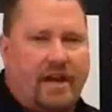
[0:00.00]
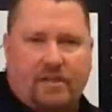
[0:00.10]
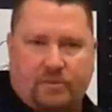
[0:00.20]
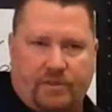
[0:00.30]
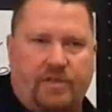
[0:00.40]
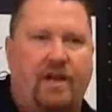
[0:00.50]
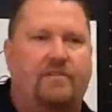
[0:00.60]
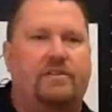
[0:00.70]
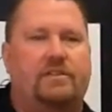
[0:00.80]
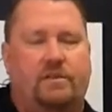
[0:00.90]
as we dive
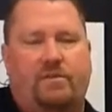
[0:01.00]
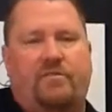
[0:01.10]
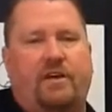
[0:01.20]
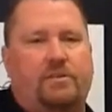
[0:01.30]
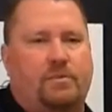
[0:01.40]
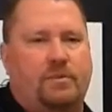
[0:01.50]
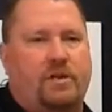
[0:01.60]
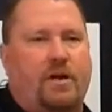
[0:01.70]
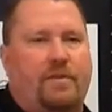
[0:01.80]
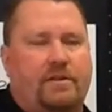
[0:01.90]
into some investment
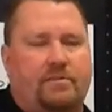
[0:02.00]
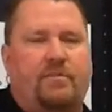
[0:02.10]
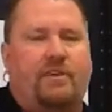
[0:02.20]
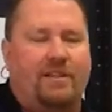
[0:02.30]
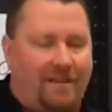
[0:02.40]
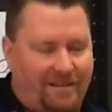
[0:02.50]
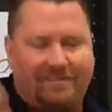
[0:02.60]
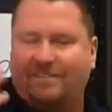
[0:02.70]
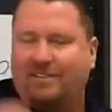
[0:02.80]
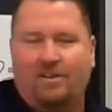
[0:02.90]
topics moving along.
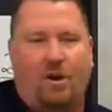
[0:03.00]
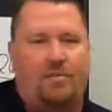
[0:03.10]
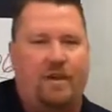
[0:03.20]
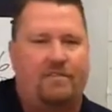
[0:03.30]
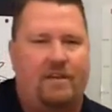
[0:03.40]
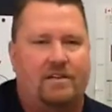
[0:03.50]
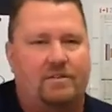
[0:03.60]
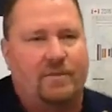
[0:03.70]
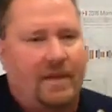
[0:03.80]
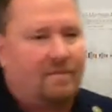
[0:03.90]
Hope you have an awesome day.